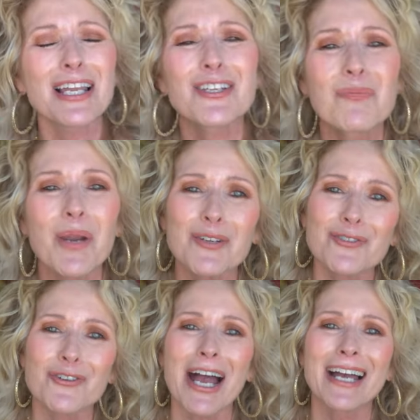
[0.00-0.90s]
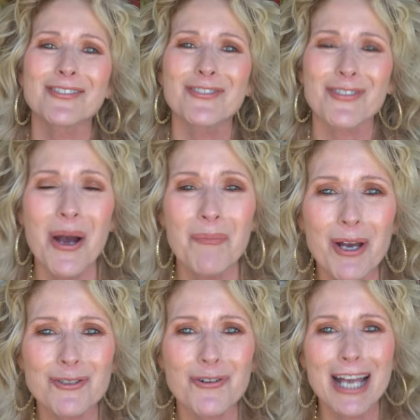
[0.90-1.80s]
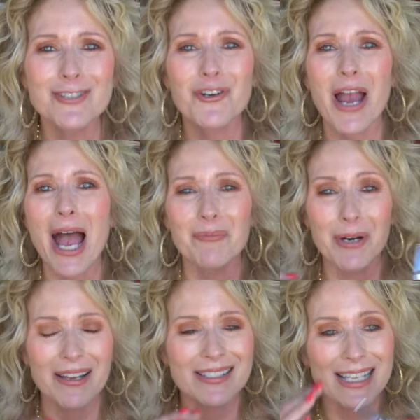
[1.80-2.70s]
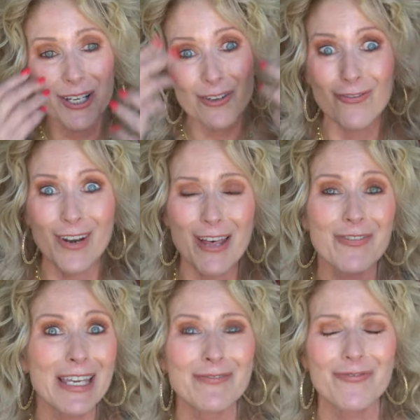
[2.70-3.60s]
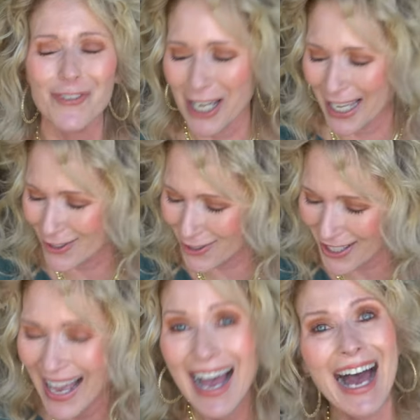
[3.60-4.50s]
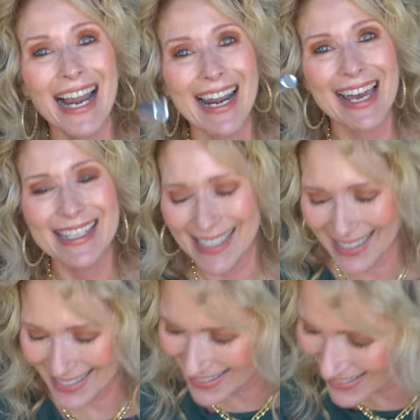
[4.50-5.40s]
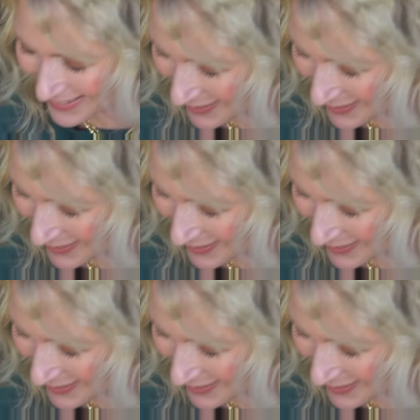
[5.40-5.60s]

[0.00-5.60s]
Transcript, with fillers: like you blow dried your blow dried your eyebrows. They look fluffy and fresh. I like this.